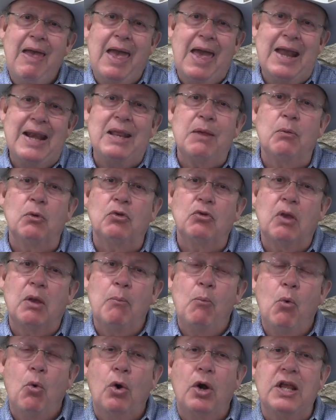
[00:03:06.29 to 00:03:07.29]
and he was
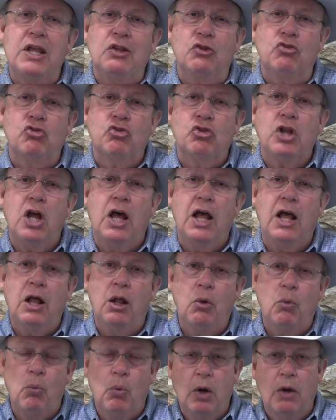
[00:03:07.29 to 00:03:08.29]
more in
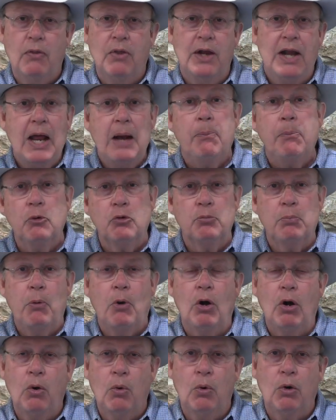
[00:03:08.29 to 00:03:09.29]
style, where the Napper's
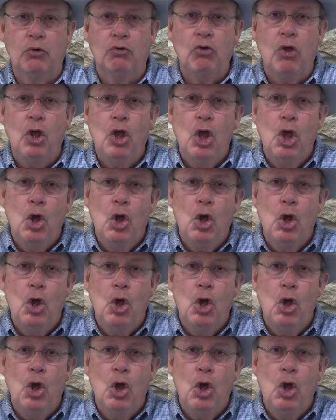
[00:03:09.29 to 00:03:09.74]
Bar horse